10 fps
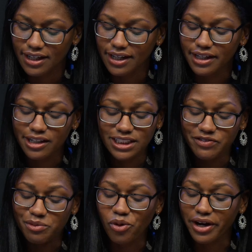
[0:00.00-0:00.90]
And here's
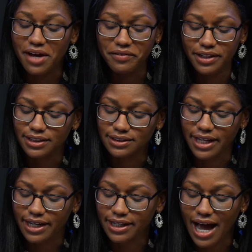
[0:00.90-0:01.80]
even more evidence
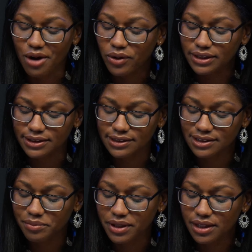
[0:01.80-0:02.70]
that God wants us
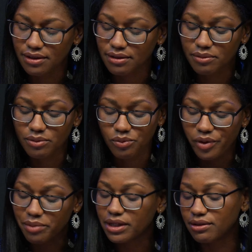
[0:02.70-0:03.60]
to be
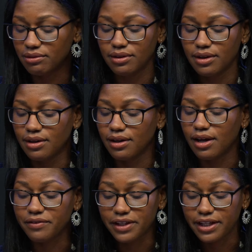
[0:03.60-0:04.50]
women
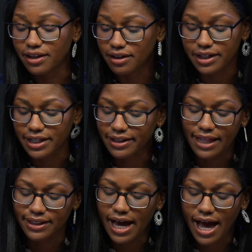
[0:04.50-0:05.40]
of the ear and
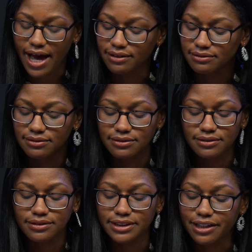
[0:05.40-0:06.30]
not the eye.
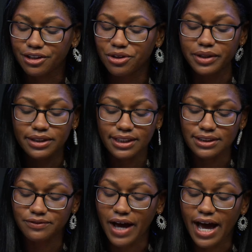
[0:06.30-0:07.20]
2
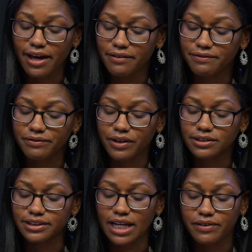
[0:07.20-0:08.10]
Corinthians 5,
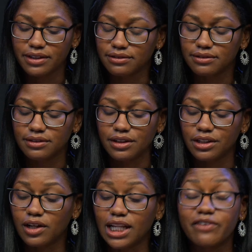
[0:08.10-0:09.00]
verse 7, you
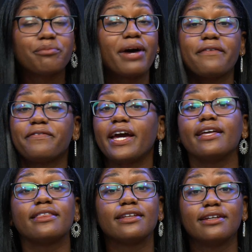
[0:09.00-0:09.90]
know, living by
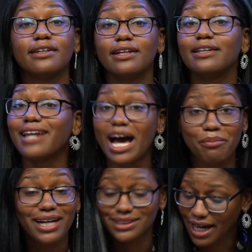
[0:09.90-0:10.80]
faith, not
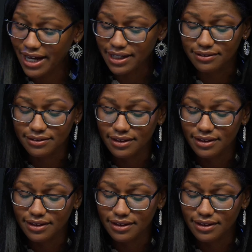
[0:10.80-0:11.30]
by sight.